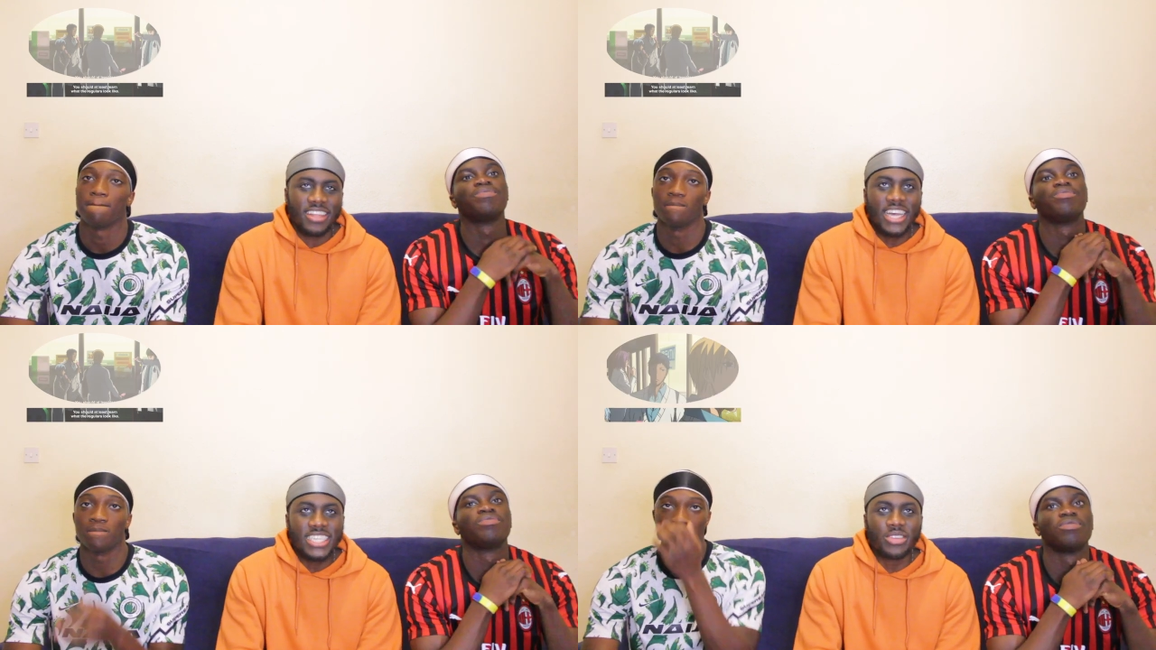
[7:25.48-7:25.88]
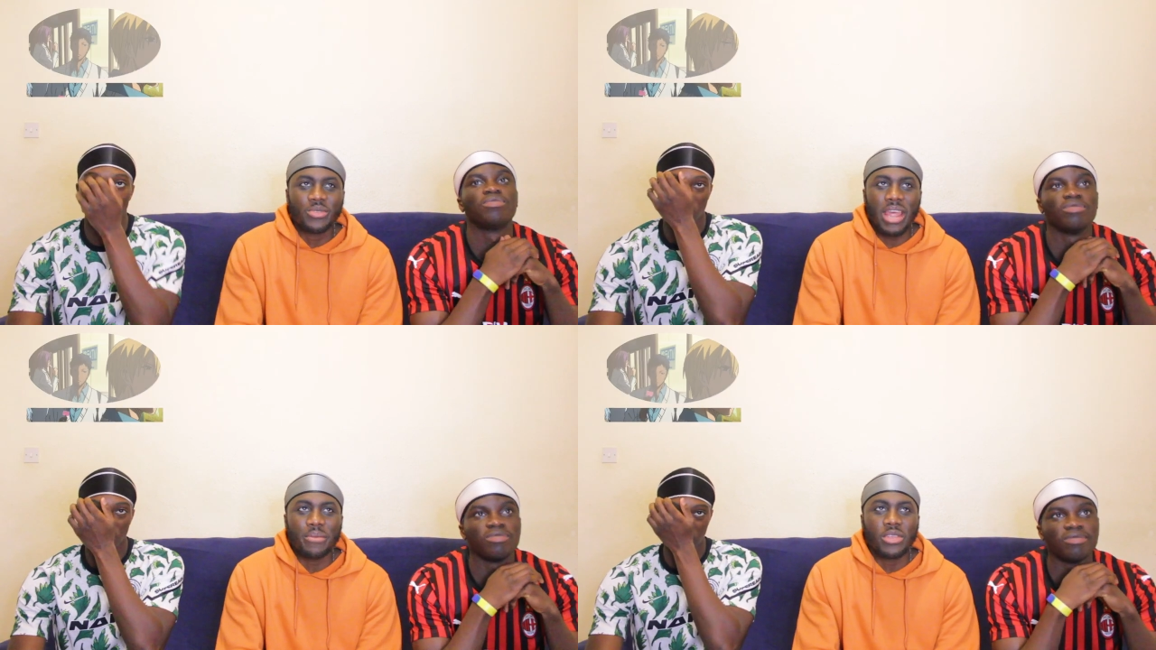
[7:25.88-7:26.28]
Speaker 1: That's the
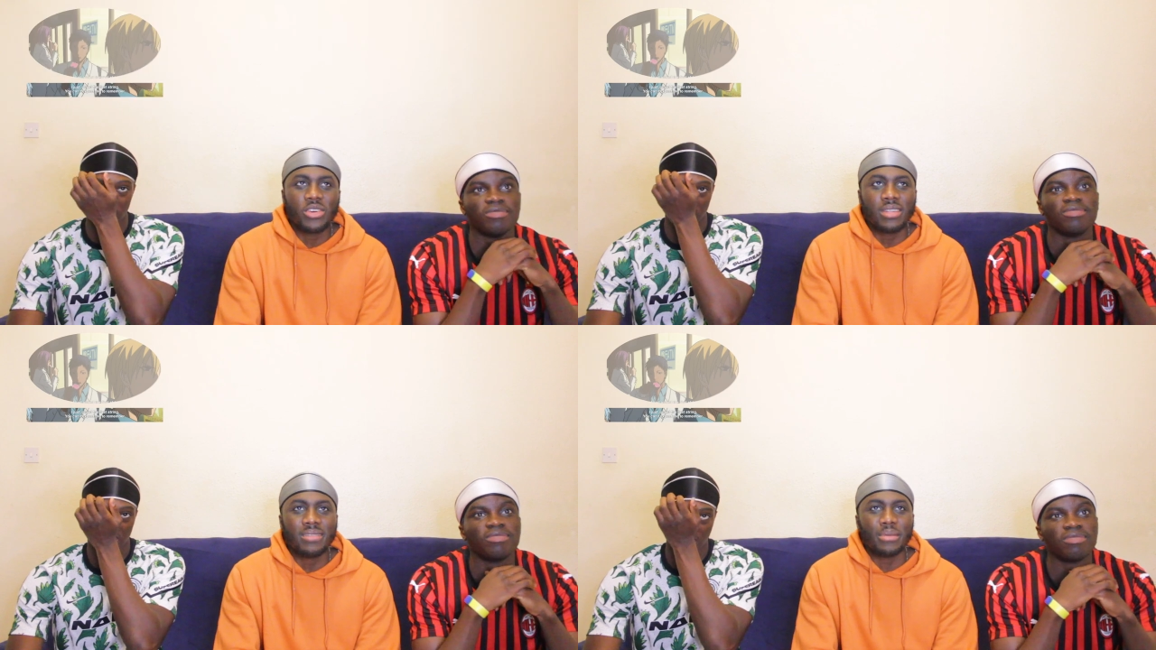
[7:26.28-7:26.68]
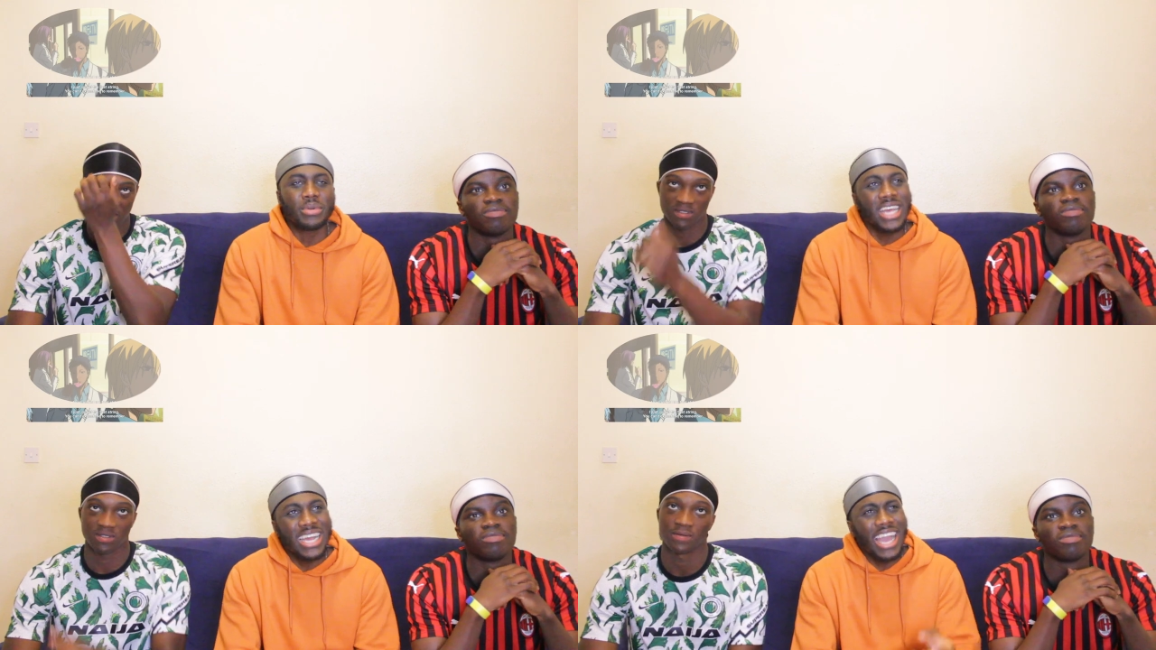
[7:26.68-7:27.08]
great mm. Midorima.
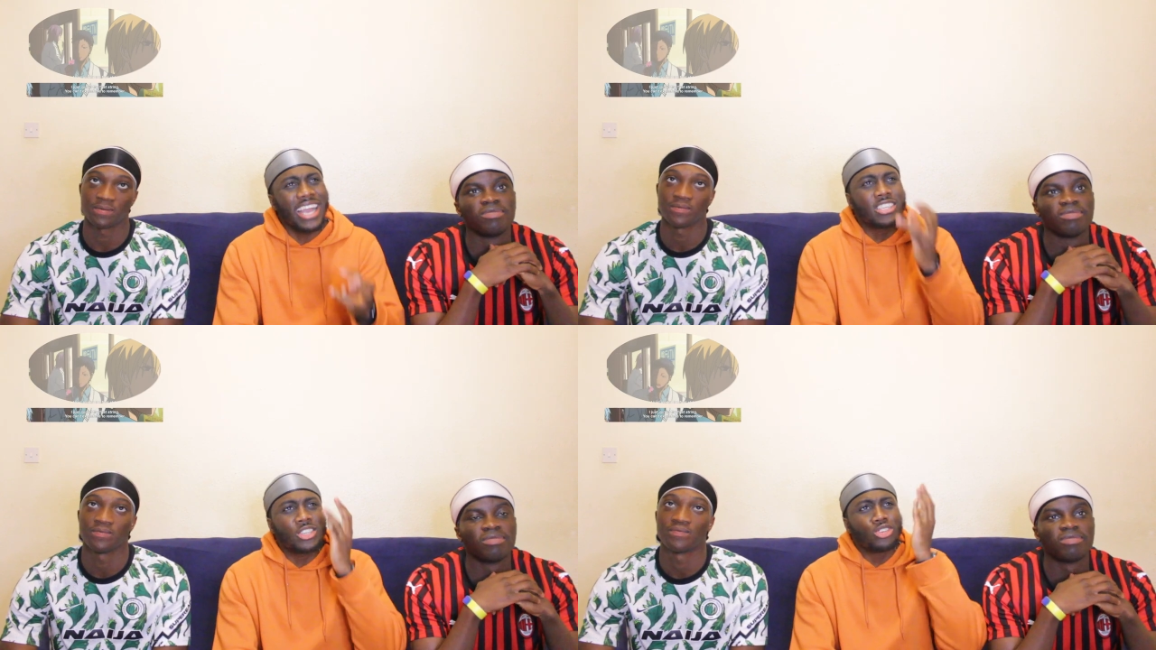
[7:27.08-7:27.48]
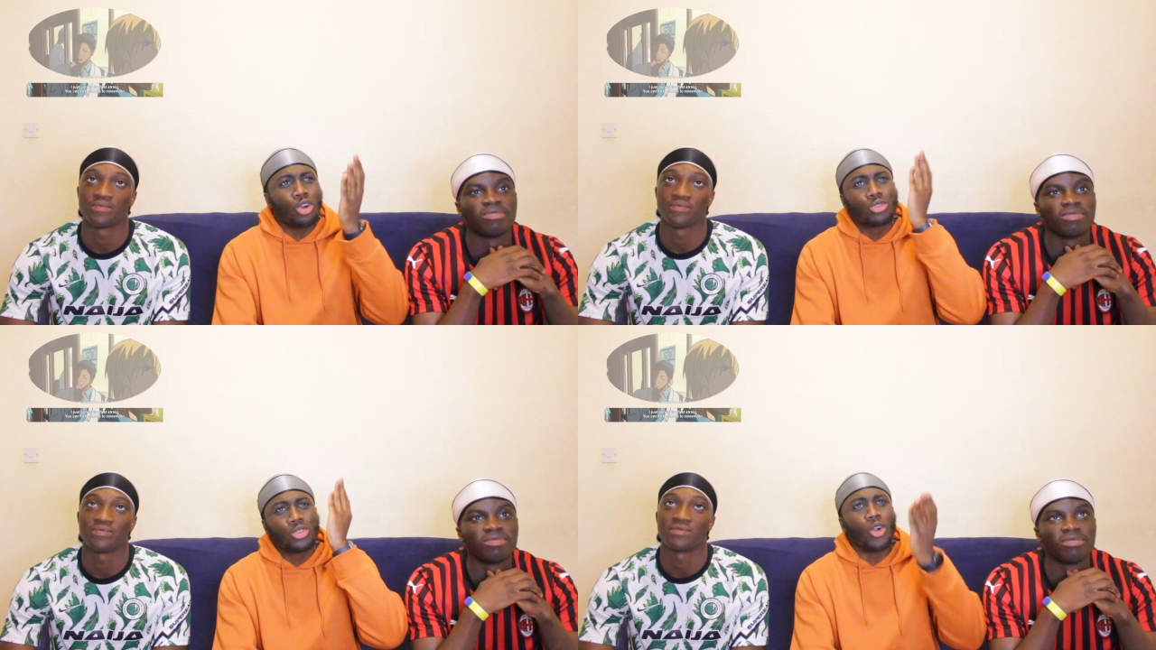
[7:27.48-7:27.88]
But that guy is
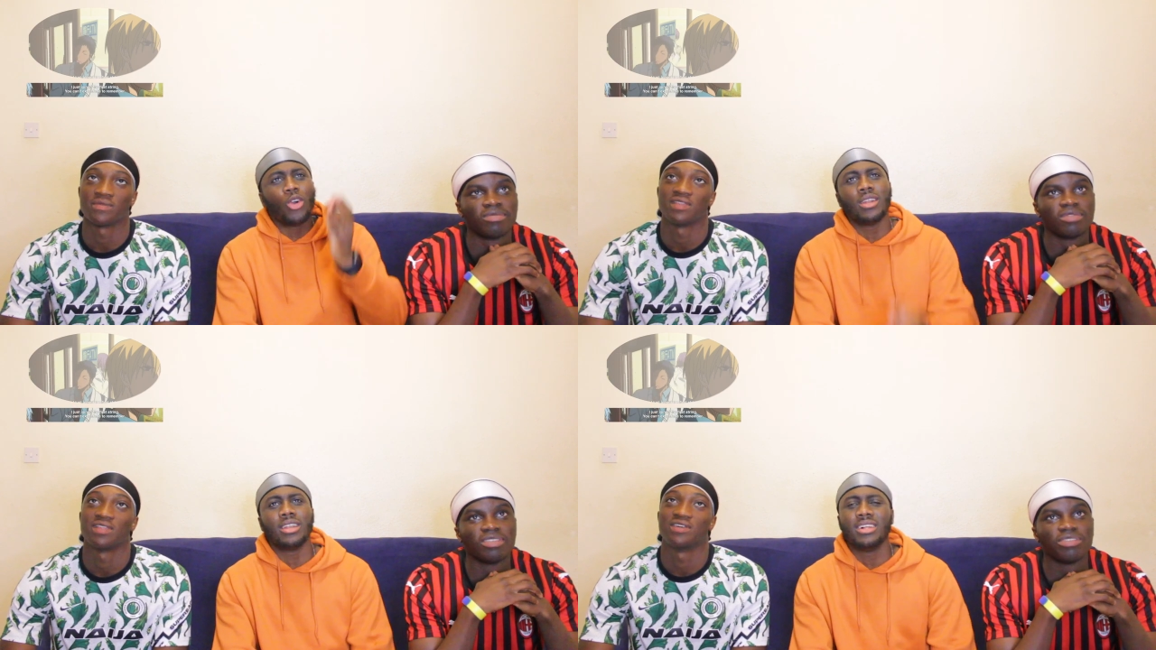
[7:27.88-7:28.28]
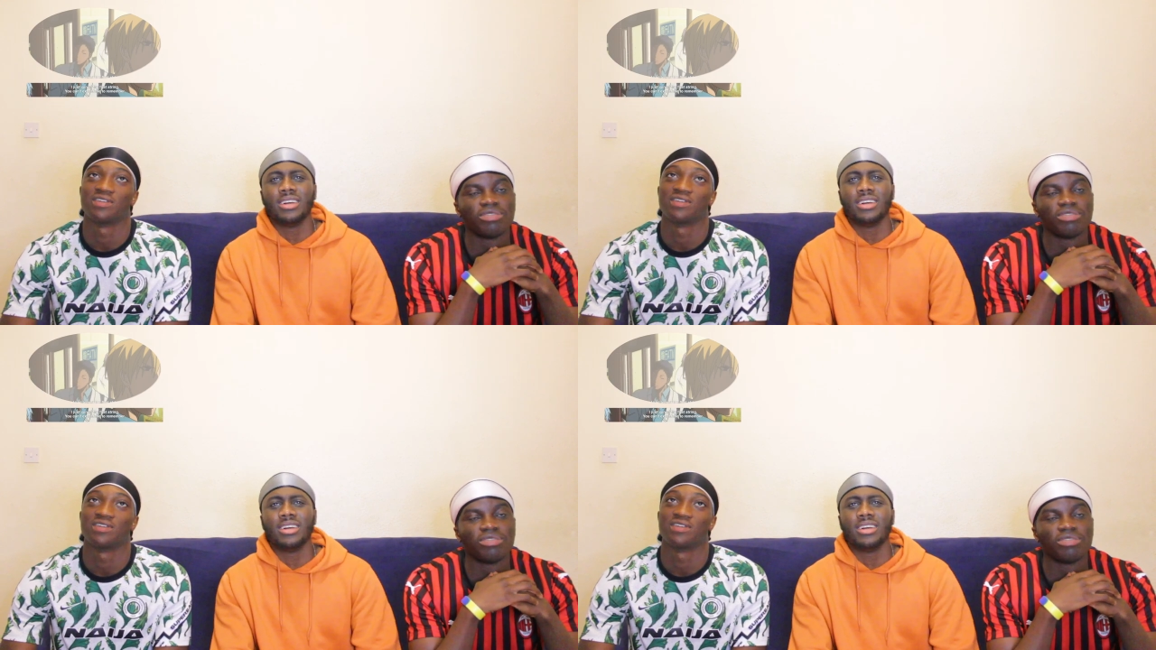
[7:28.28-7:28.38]
so tall.